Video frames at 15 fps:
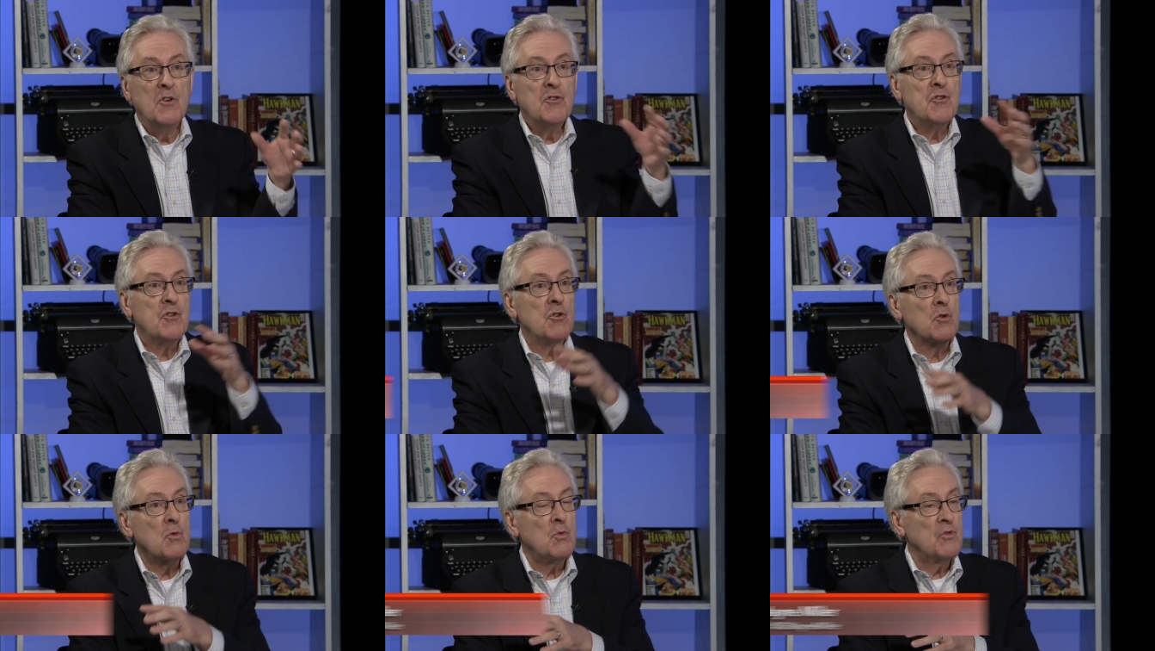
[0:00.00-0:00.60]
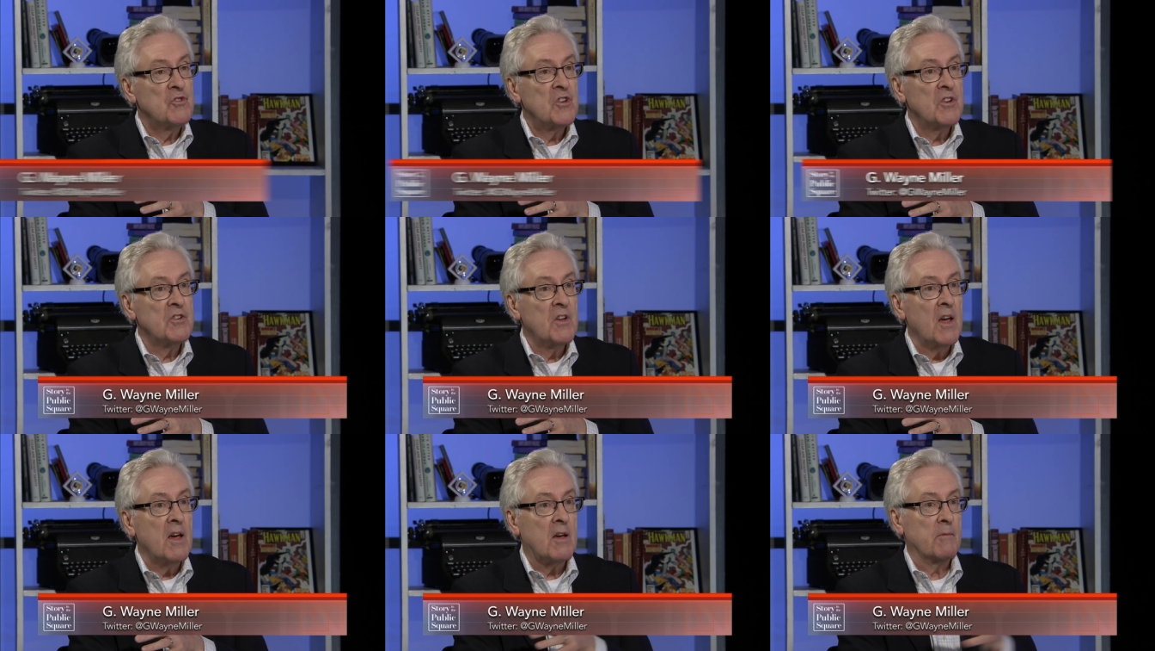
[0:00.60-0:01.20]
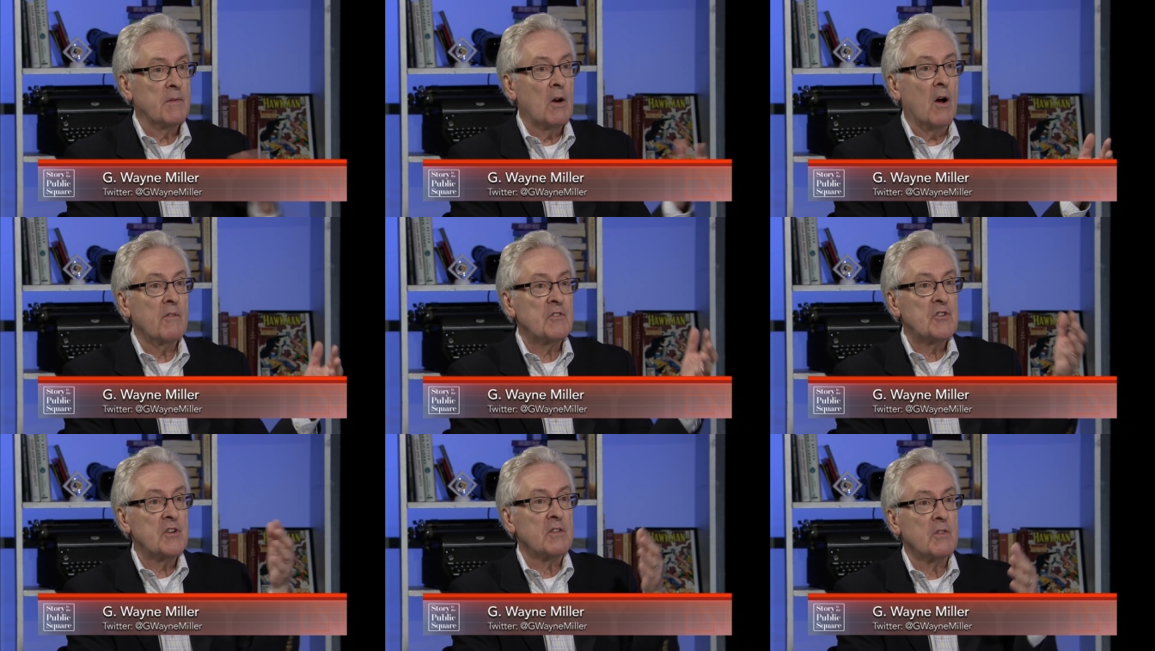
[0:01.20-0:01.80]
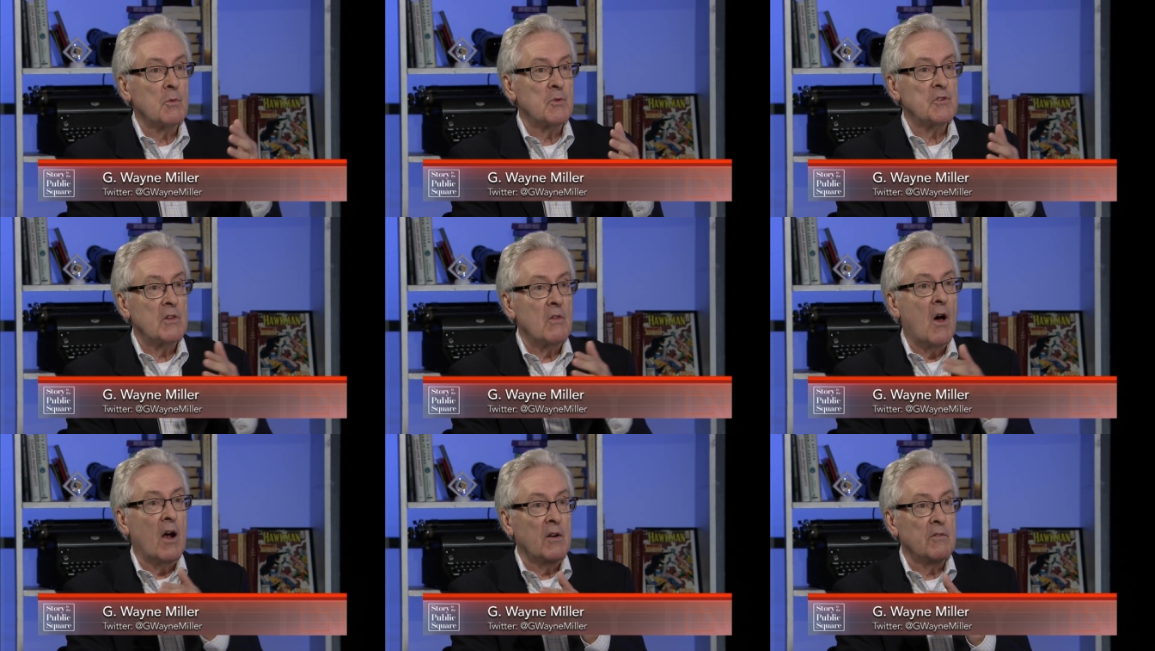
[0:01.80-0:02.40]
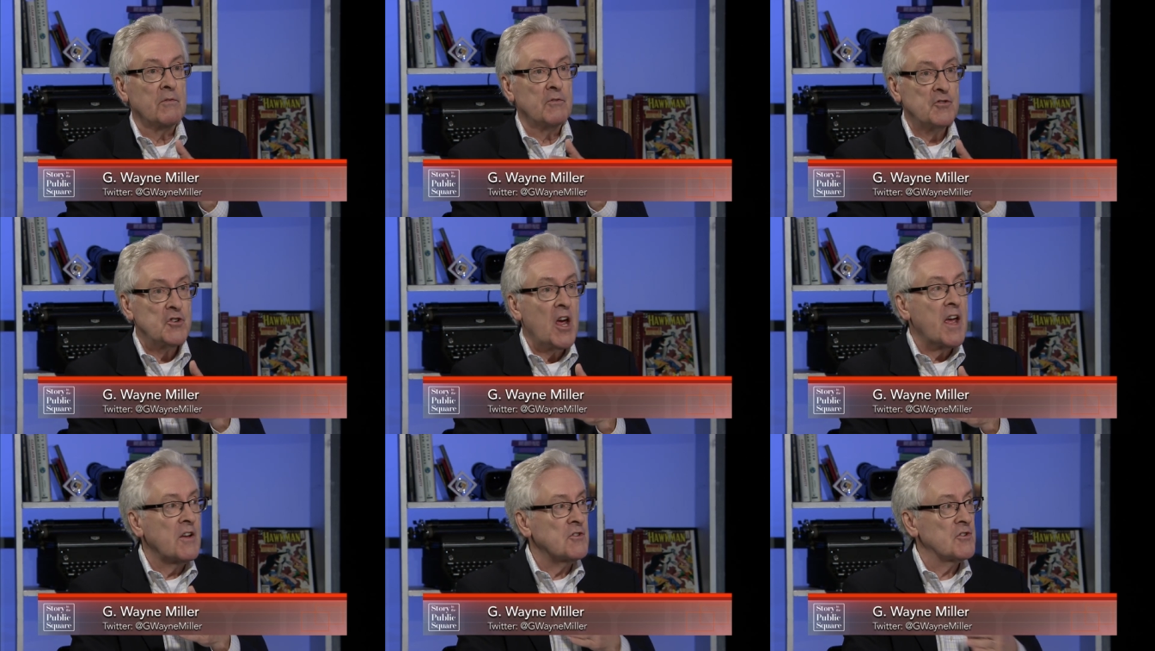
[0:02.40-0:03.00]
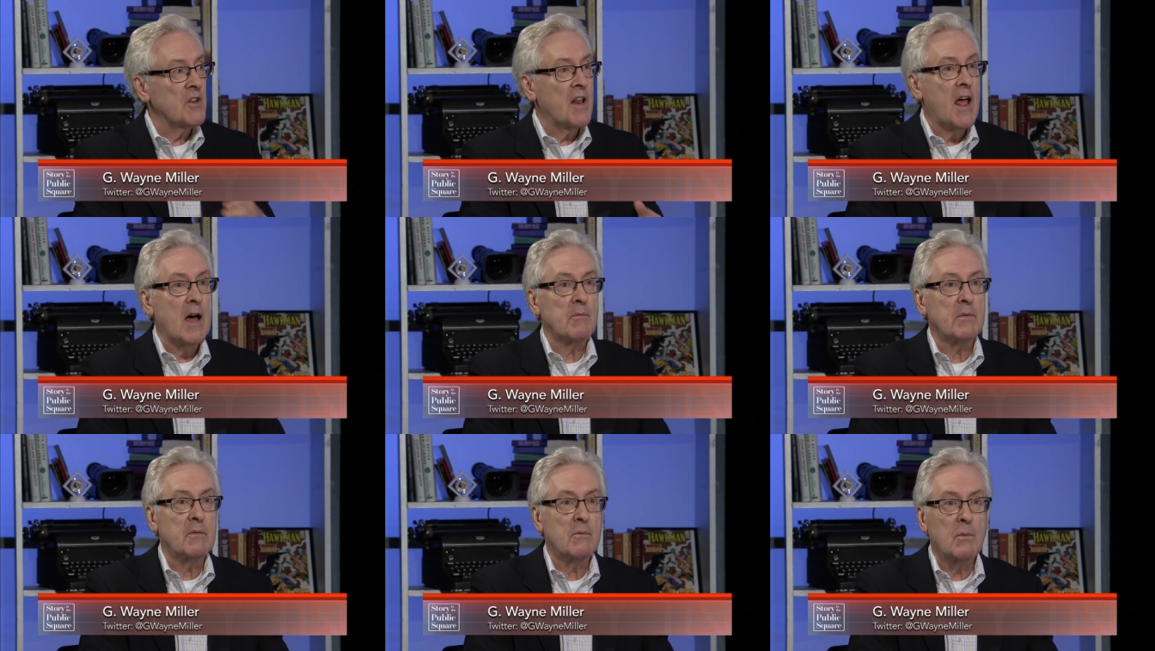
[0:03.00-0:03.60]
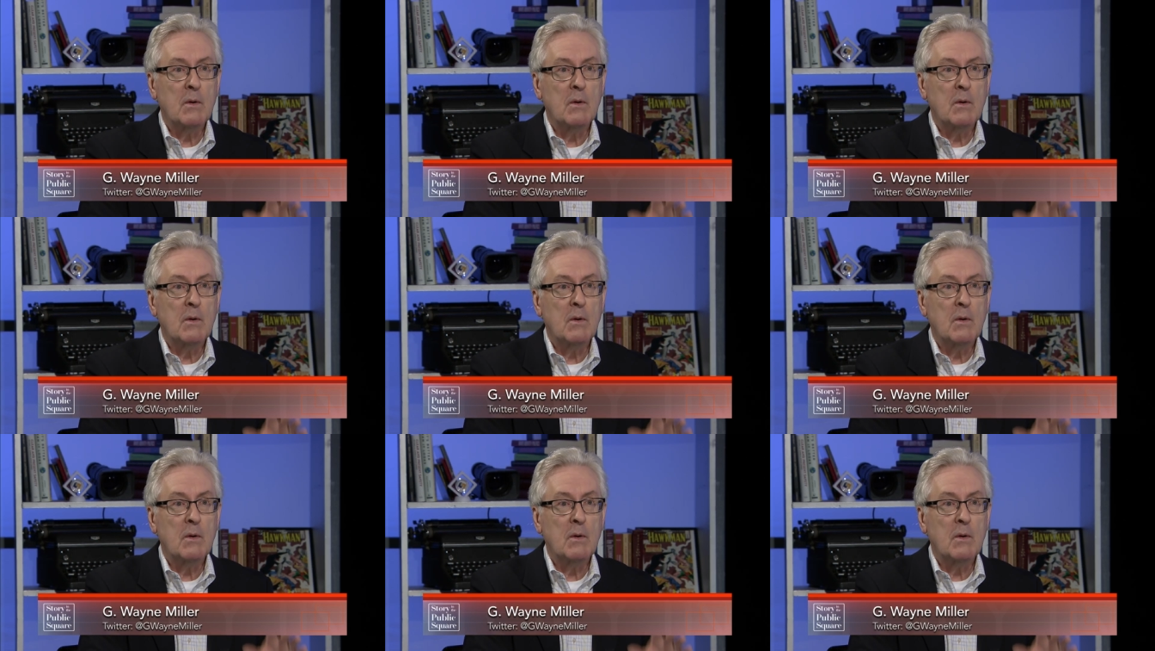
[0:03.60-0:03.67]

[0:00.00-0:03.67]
to today? I mean, obviously there was a lot of change that happened.